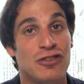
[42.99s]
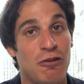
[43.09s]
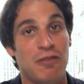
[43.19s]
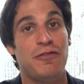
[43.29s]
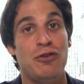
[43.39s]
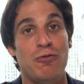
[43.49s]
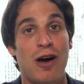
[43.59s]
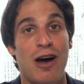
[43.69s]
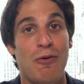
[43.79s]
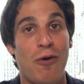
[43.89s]
So if you
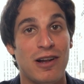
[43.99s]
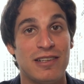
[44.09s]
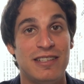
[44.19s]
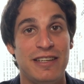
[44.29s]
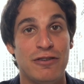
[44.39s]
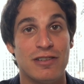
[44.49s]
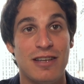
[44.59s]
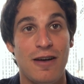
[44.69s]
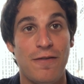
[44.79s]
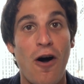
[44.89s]
want to see
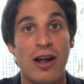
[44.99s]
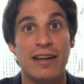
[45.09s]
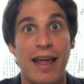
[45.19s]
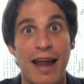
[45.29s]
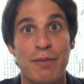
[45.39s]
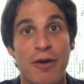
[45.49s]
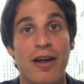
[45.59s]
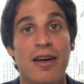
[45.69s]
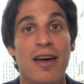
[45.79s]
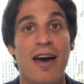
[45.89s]
yourself on
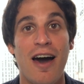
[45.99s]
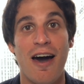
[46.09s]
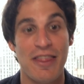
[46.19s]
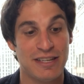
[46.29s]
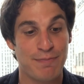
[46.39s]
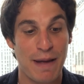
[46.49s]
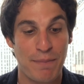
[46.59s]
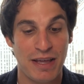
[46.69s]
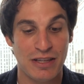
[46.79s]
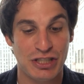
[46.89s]
camera, this
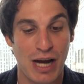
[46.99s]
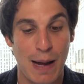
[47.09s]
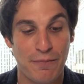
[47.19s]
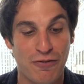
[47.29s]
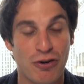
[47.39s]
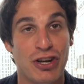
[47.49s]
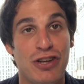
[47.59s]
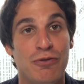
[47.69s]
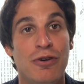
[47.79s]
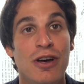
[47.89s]
might be the job for
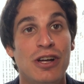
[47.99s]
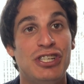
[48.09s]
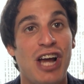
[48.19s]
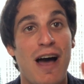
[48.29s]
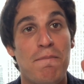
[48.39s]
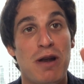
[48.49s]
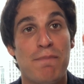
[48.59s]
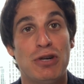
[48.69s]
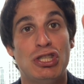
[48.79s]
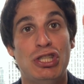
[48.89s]
you. Job
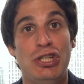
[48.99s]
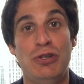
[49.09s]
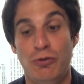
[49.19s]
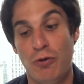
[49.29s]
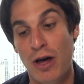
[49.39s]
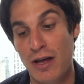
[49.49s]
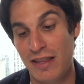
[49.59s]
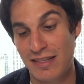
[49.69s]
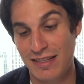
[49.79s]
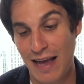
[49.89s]
number 2,
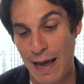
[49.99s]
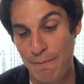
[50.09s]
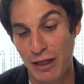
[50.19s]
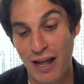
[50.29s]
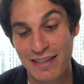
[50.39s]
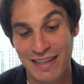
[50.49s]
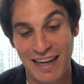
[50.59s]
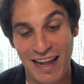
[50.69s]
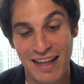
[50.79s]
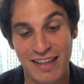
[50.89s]
this time London,
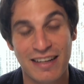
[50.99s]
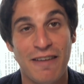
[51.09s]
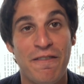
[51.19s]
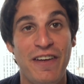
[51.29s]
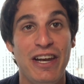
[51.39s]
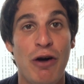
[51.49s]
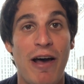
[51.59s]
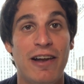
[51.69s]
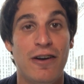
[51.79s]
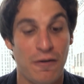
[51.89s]
England, a video
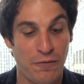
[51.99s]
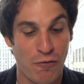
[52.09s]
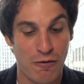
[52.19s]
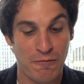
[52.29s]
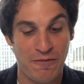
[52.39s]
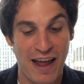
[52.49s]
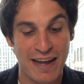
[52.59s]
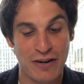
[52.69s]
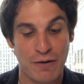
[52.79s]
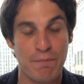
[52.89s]
editor for
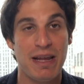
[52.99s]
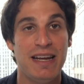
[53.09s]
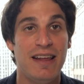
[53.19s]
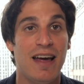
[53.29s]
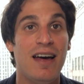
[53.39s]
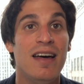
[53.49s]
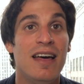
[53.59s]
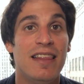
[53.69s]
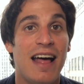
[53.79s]
VaynerMedia.